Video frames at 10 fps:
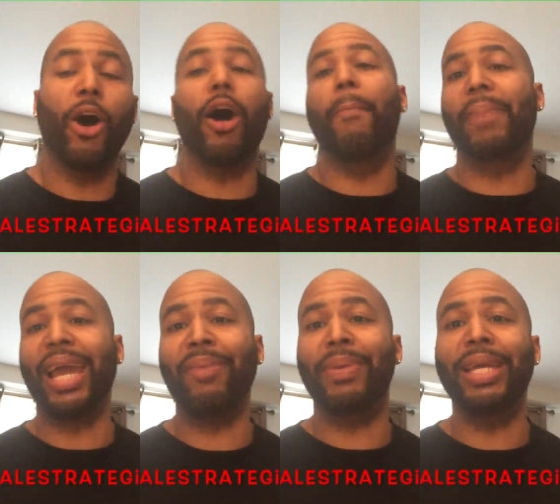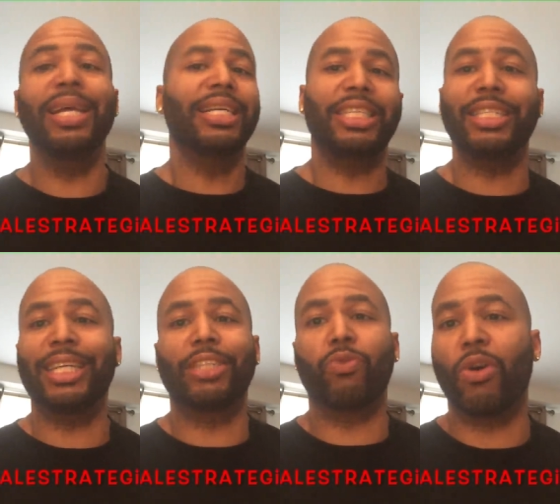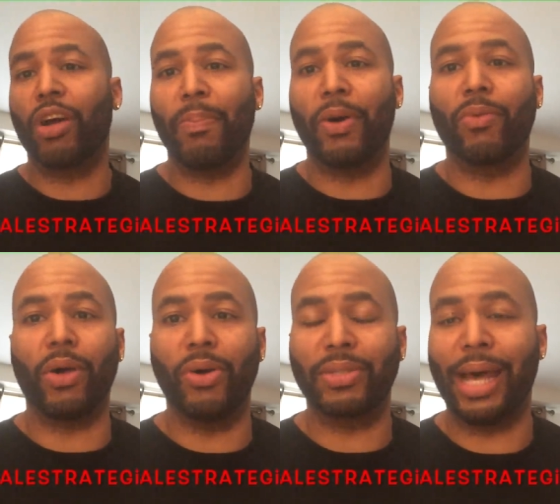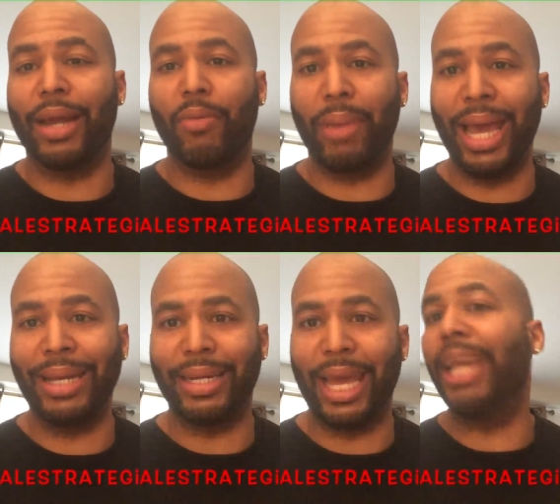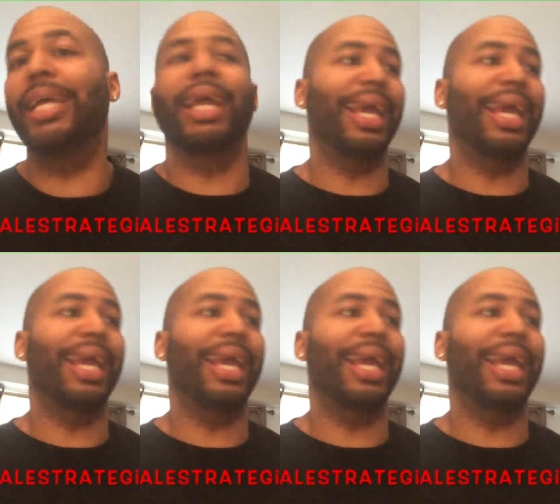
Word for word: Or maybe she just woke up on the wrong side of the bed today